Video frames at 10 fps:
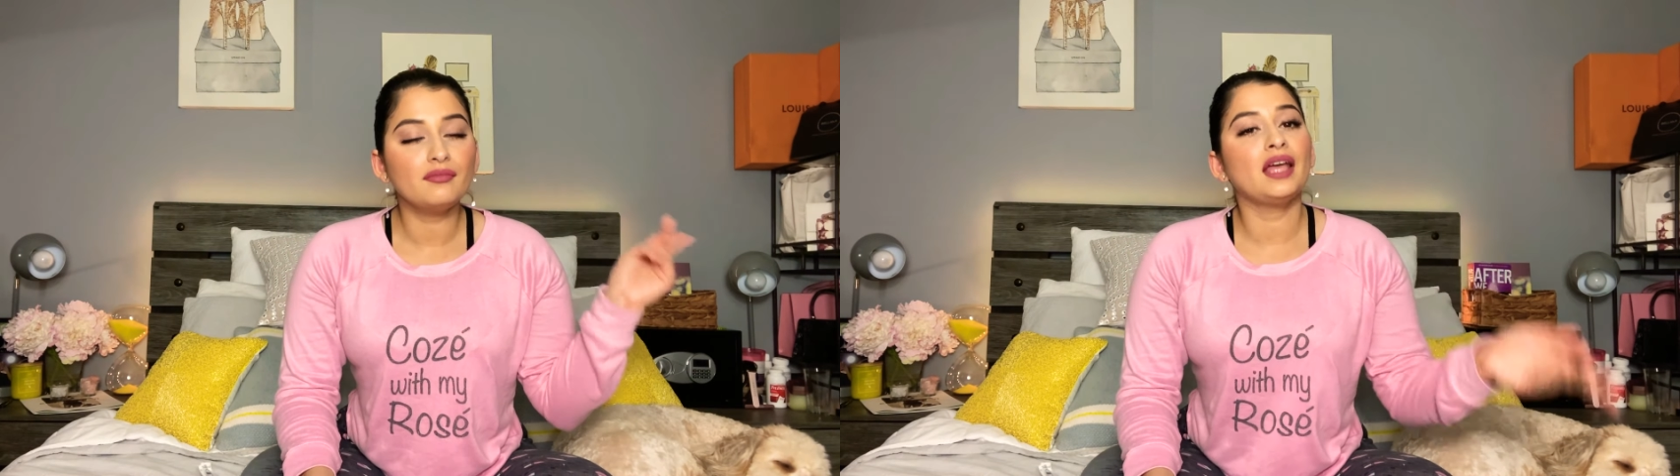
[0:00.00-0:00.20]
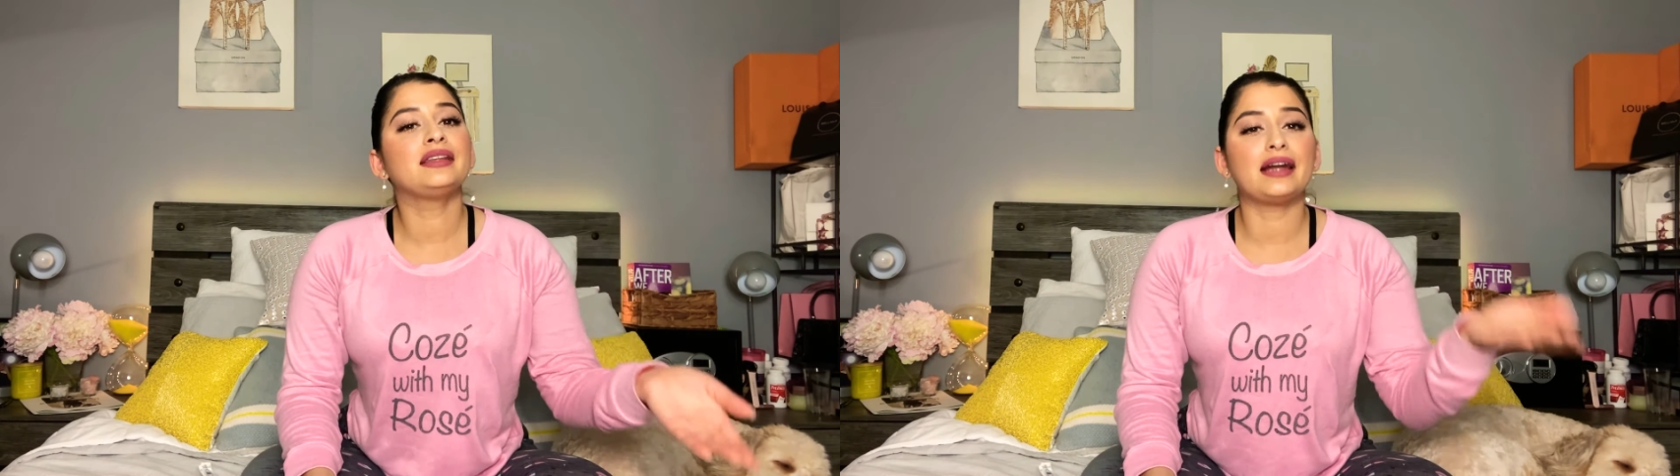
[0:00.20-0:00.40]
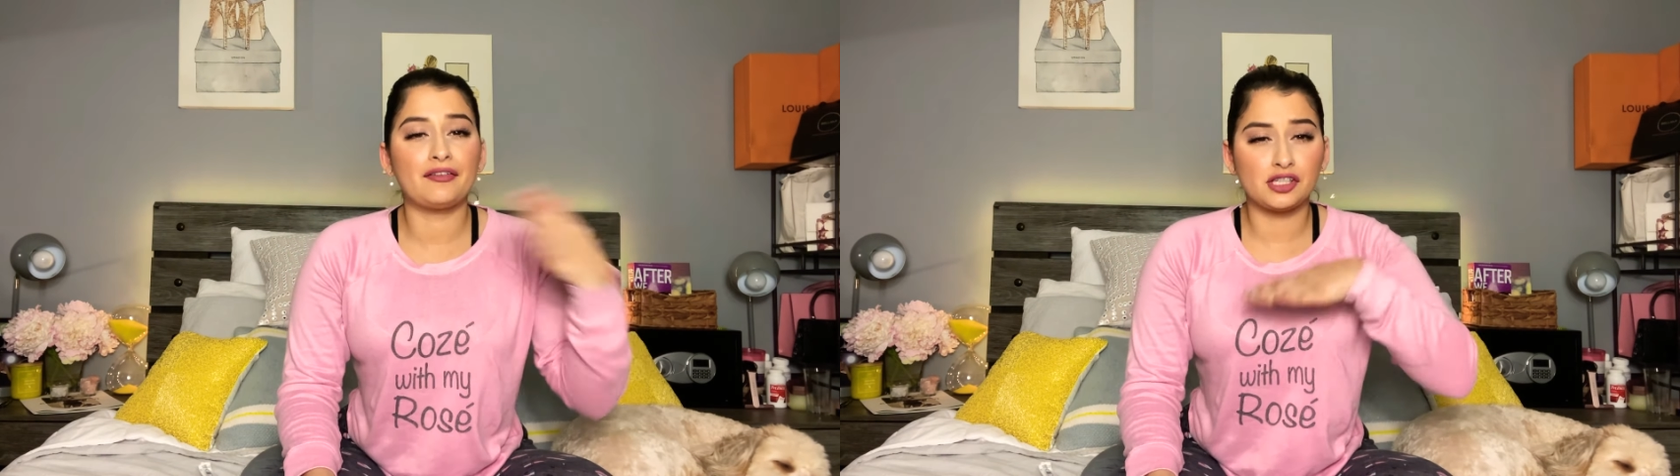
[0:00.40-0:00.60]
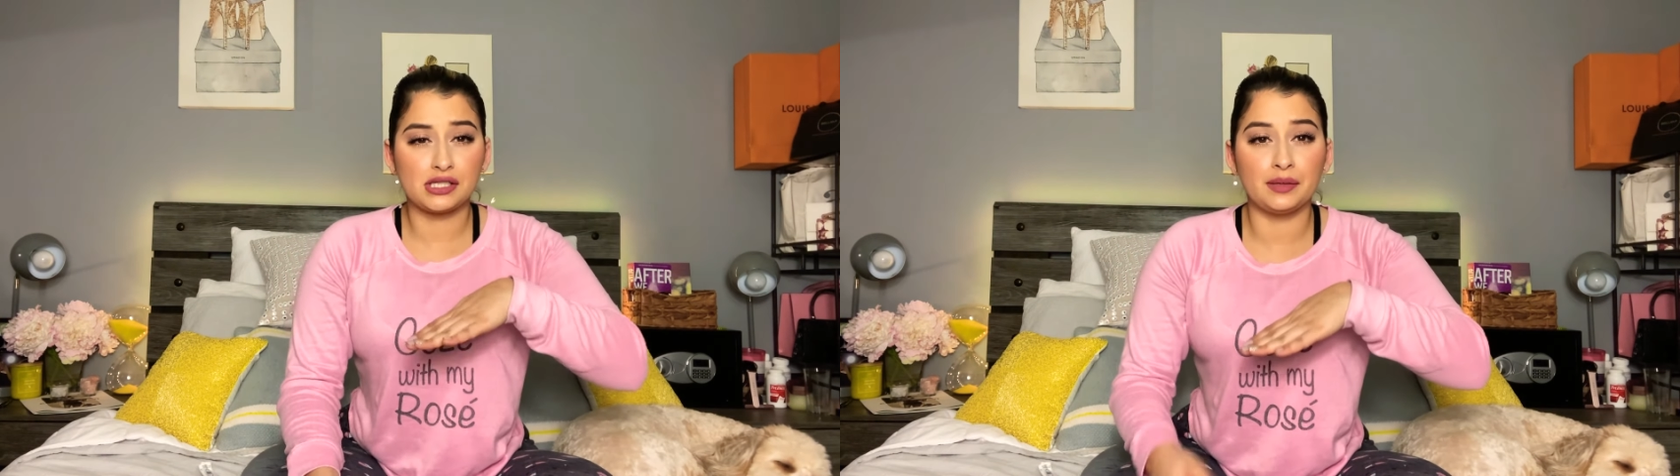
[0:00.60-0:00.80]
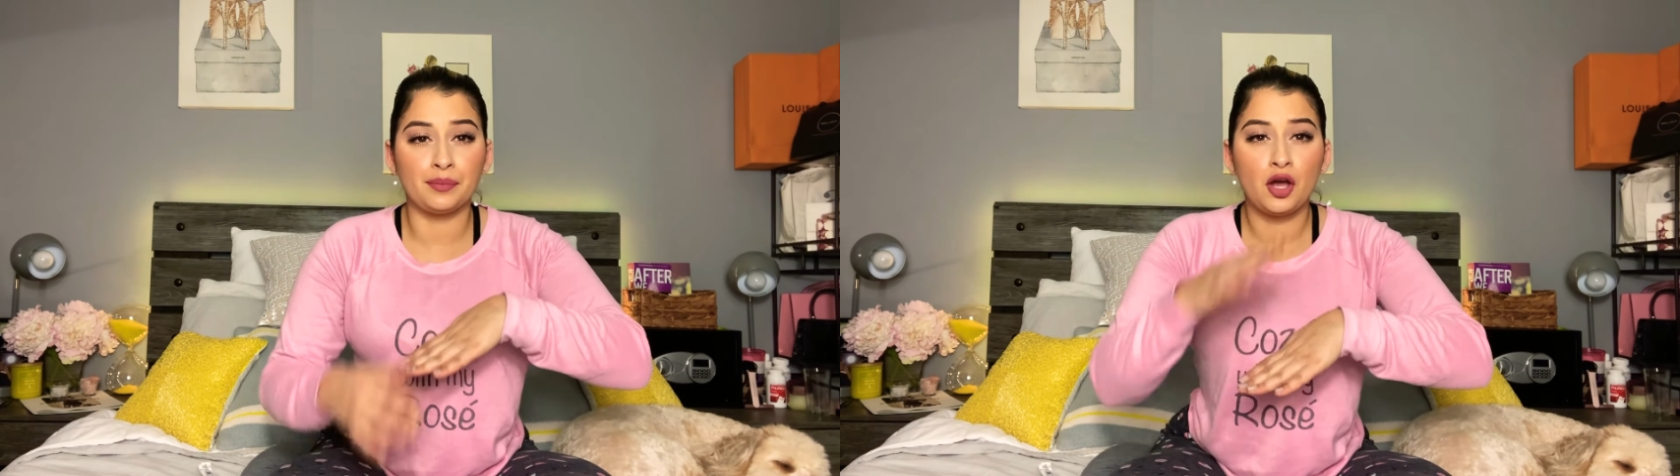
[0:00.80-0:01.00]
and then I would
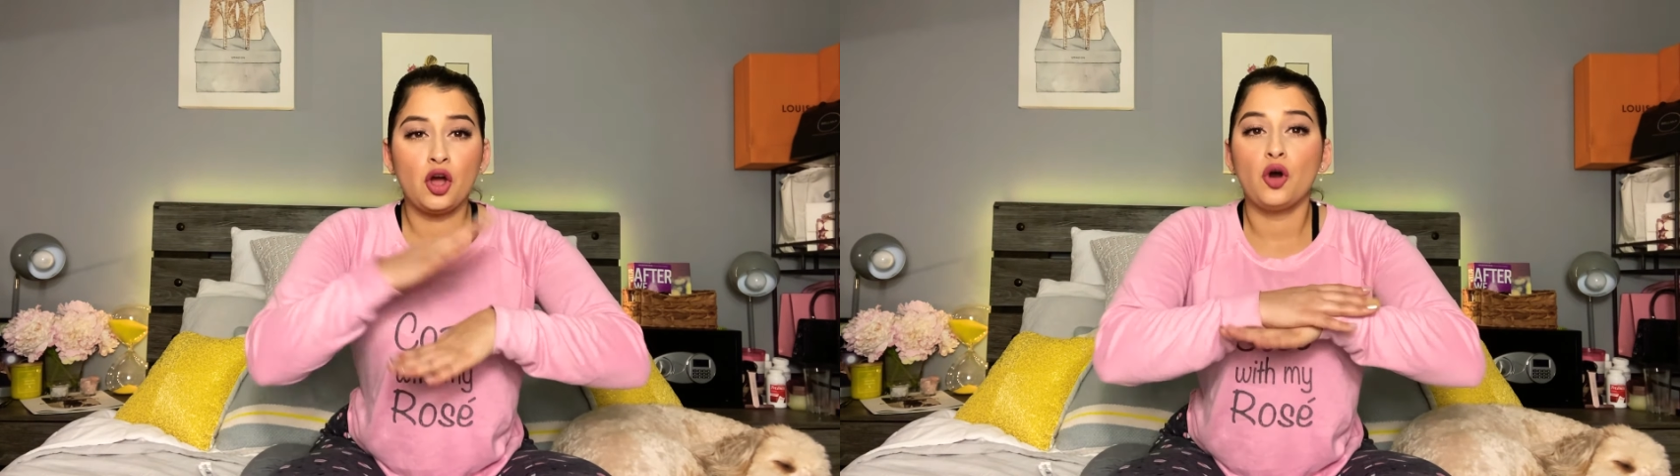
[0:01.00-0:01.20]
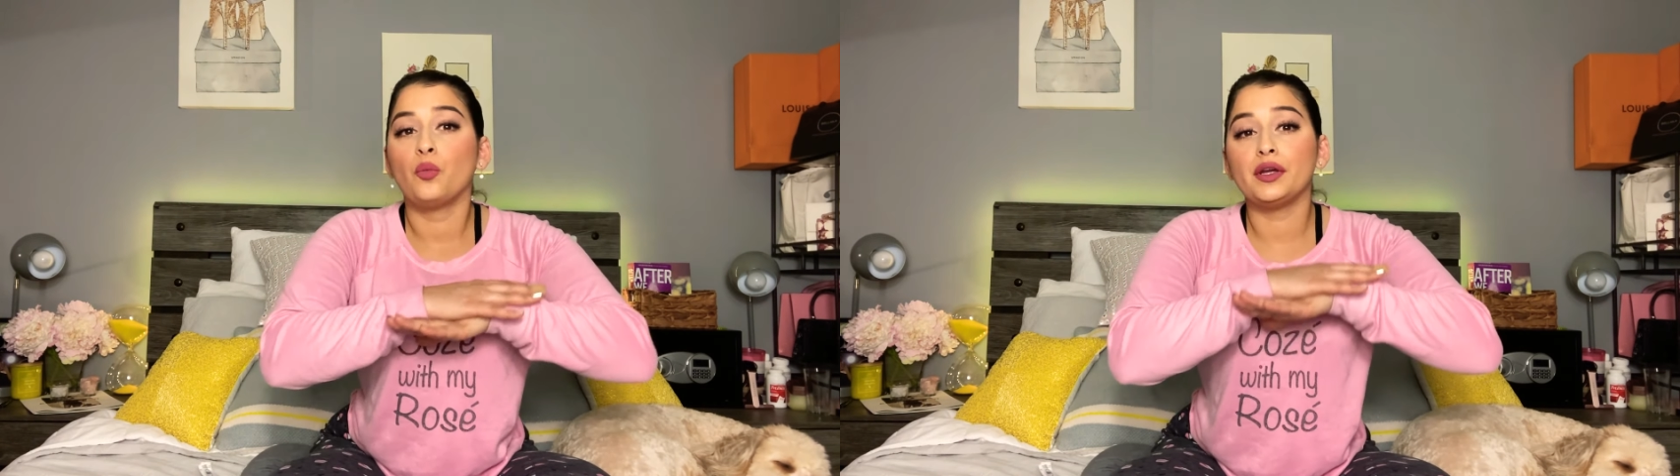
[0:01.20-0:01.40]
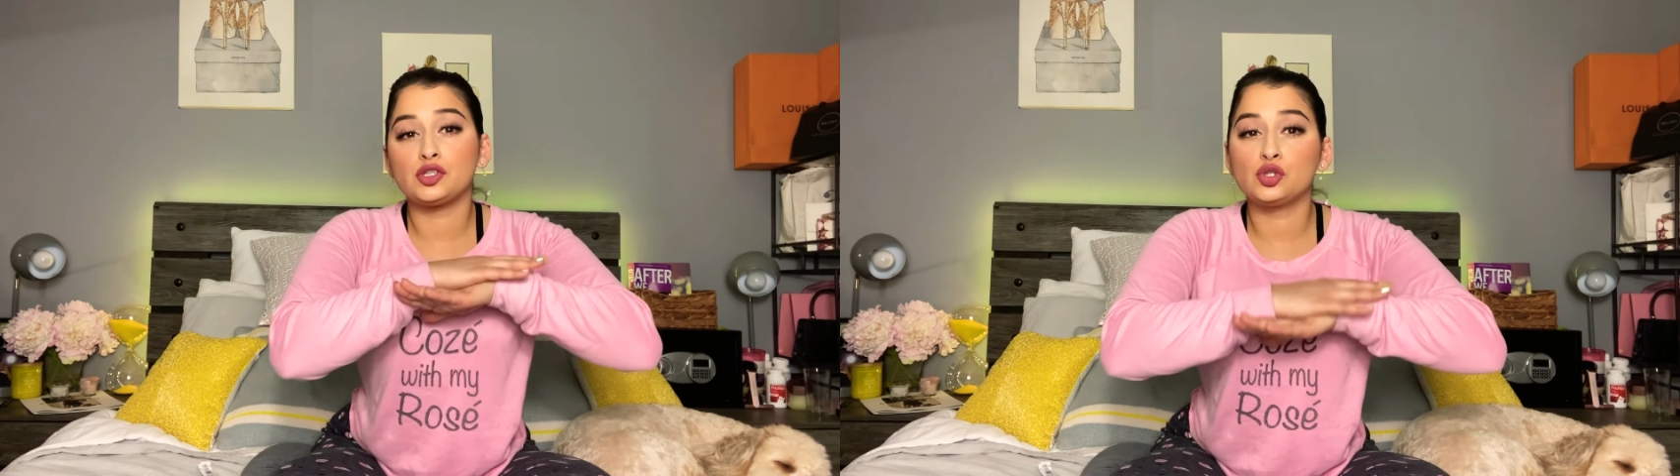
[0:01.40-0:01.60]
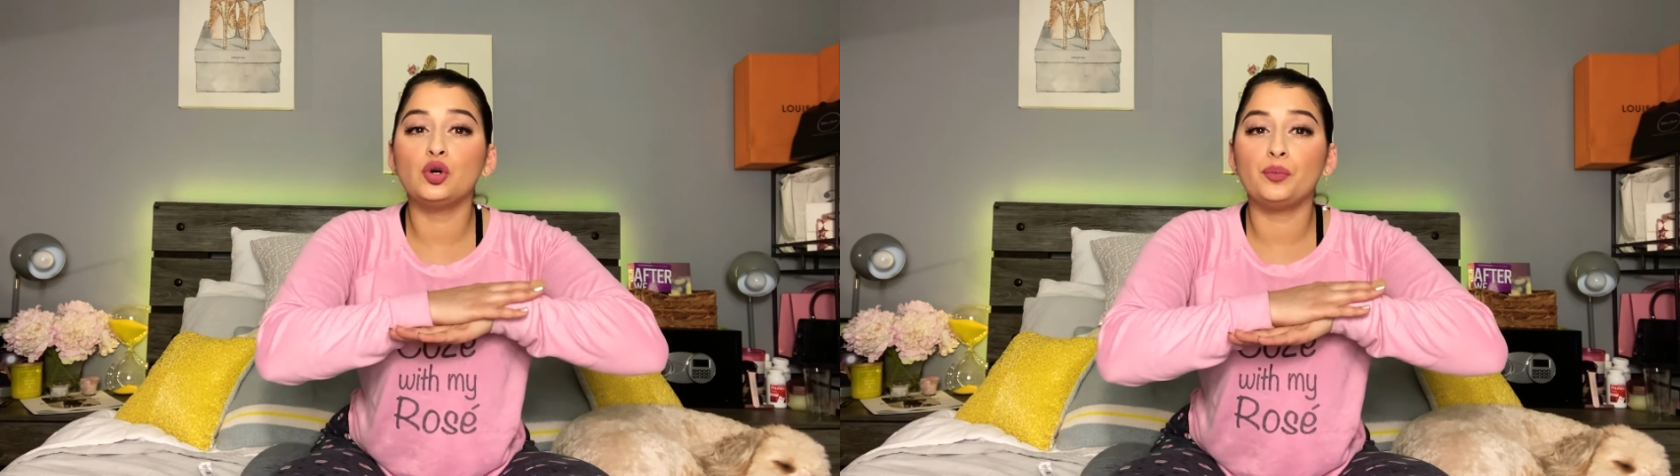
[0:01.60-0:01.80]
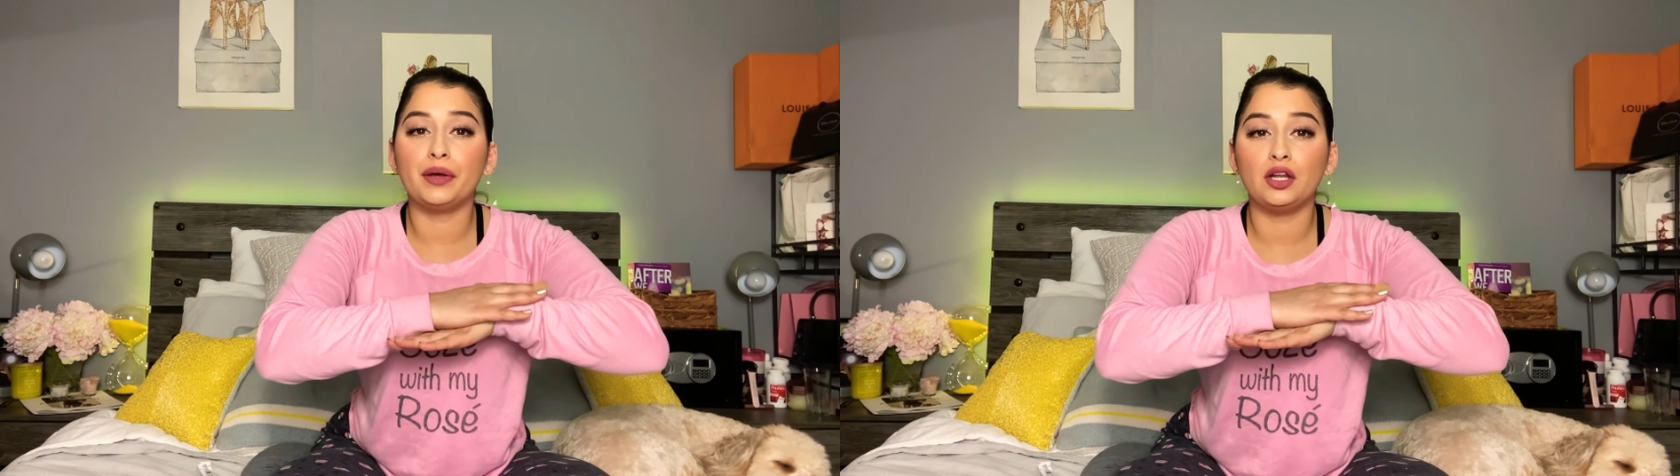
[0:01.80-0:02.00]
sleep with
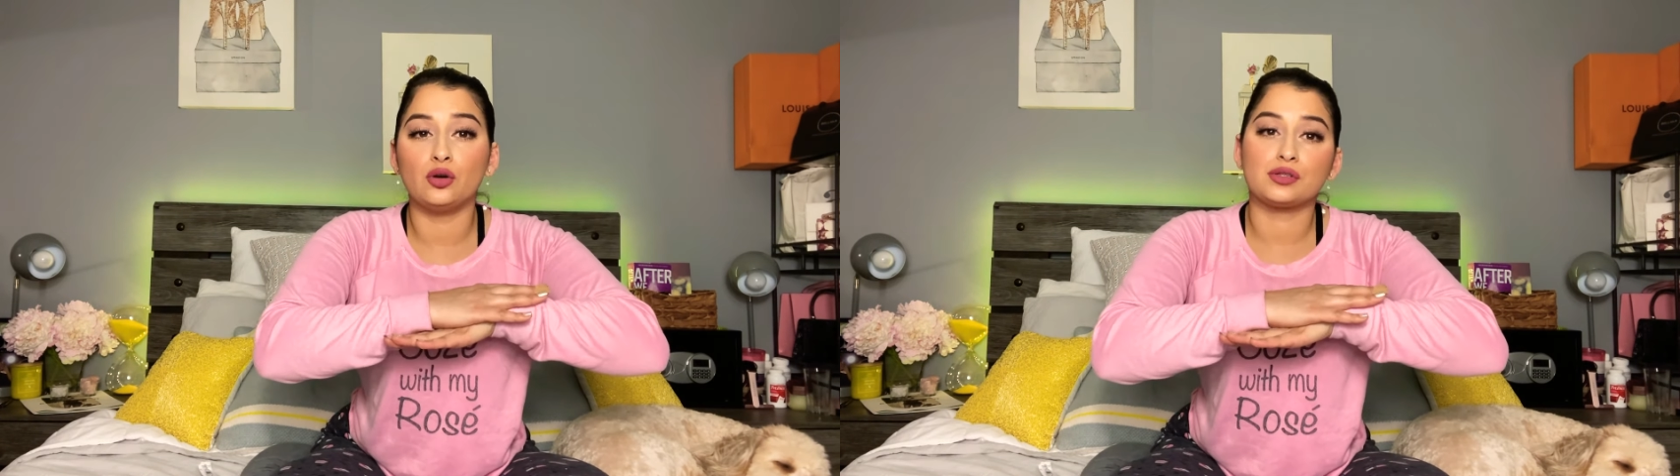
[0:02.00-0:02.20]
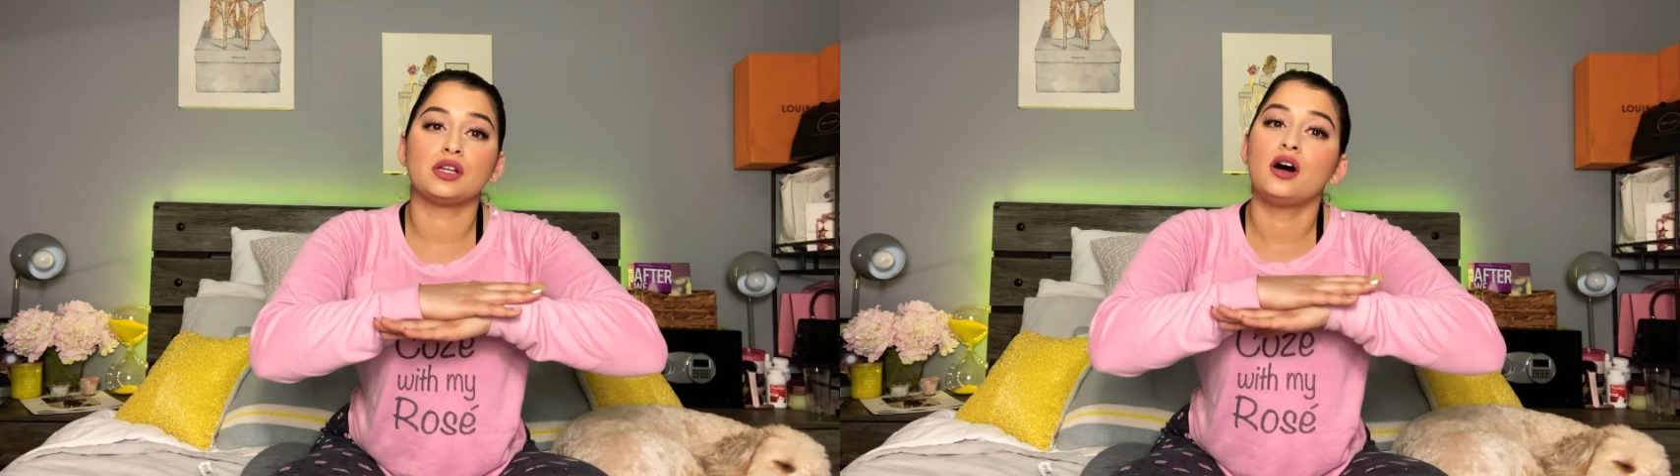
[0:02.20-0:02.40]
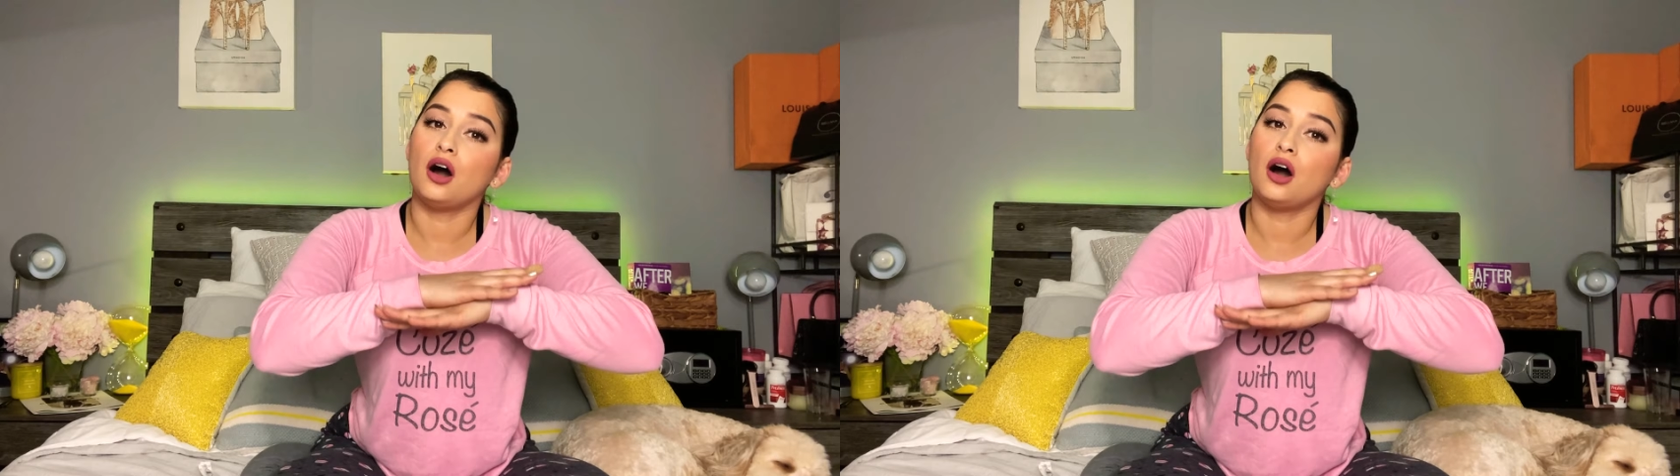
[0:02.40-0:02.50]
two pillows